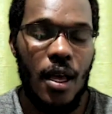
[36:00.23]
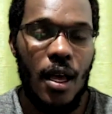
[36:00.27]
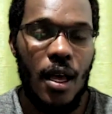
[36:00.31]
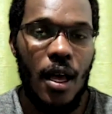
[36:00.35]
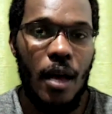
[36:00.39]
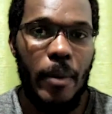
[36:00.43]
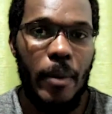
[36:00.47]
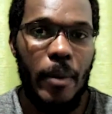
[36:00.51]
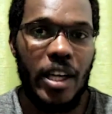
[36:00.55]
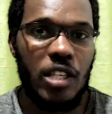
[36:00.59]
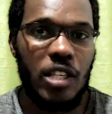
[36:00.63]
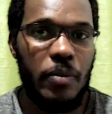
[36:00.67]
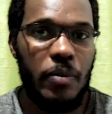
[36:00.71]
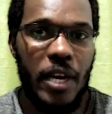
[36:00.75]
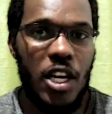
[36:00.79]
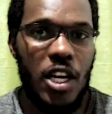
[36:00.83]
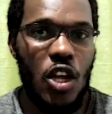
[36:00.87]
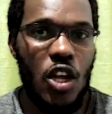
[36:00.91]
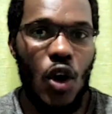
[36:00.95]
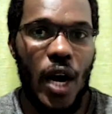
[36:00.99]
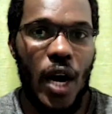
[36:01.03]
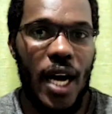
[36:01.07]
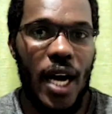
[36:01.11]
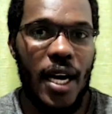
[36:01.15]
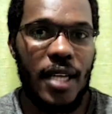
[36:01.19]
But many
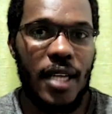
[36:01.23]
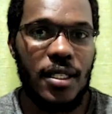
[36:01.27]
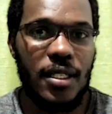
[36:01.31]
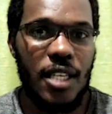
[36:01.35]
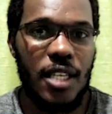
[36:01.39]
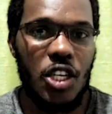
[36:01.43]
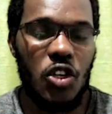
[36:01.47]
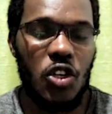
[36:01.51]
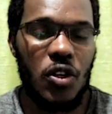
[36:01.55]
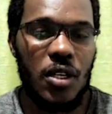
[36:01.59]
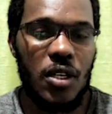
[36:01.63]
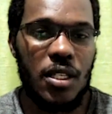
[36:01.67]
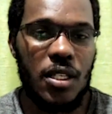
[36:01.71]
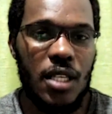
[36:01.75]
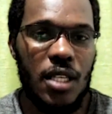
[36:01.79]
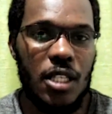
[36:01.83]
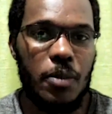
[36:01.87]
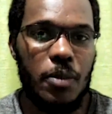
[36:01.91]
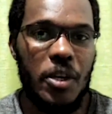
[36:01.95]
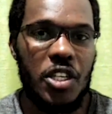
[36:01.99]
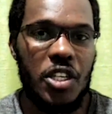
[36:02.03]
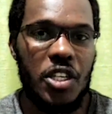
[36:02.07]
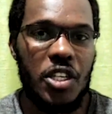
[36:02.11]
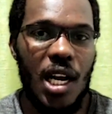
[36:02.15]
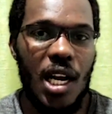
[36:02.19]
organizations,
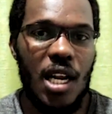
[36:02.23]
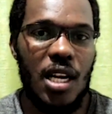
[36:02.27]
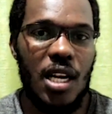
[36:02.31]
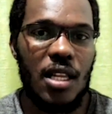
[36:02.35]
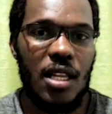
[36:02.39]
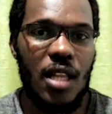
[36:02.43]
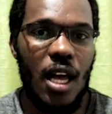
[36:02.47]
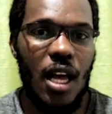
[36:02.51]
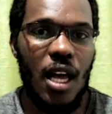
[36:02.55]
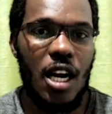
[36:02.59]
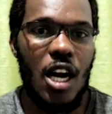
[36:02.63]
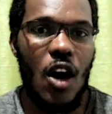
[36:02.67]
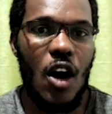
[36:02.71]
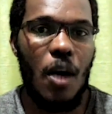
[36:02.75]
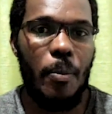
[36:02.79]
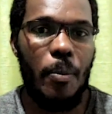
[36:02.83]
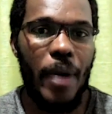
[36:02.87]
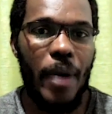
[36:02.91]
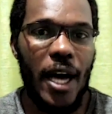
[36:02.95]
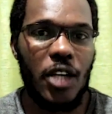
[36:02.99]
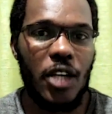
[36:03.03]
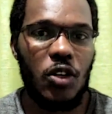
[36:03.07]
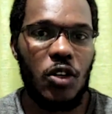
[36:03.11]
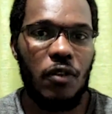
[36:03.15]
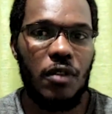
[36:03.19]
especially in our part
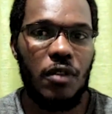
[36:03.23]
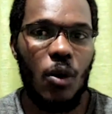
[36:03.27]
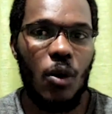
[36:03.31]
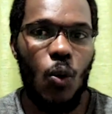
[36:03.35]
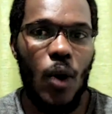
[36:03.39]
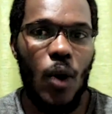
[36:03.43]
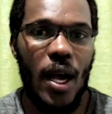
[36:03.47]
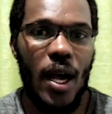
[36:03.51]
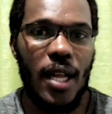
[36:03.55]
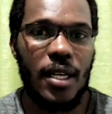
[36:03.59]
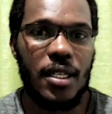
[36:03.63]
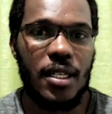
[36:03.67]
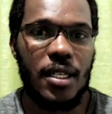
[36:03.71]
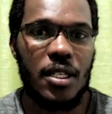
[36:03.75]
of the world,